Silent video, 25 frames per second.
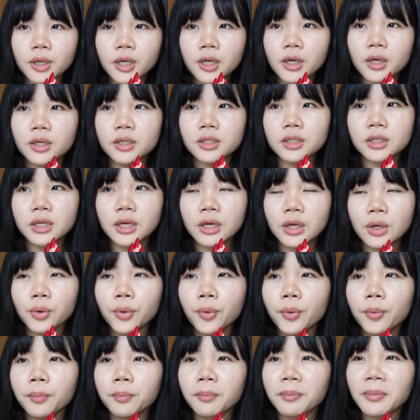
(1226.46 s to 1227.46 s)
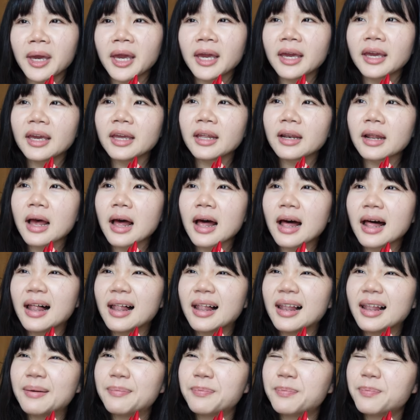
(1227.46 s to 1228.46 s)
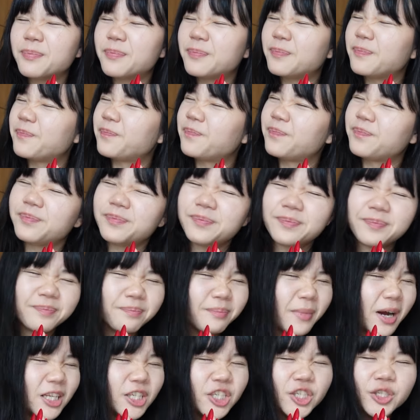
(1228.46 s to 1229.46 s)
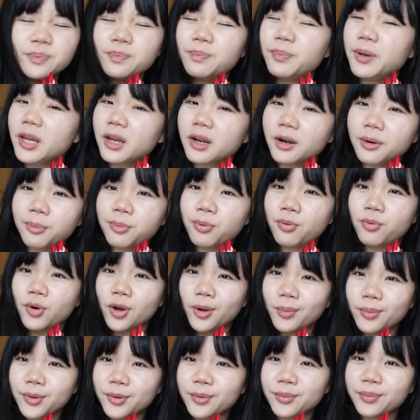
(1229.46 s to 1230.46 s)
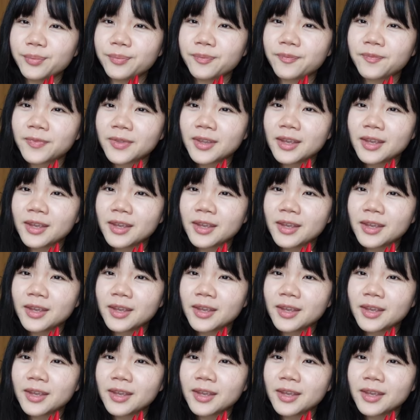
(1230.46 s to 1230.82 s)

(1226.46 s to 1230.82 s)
because he'll make it a much bigger problem.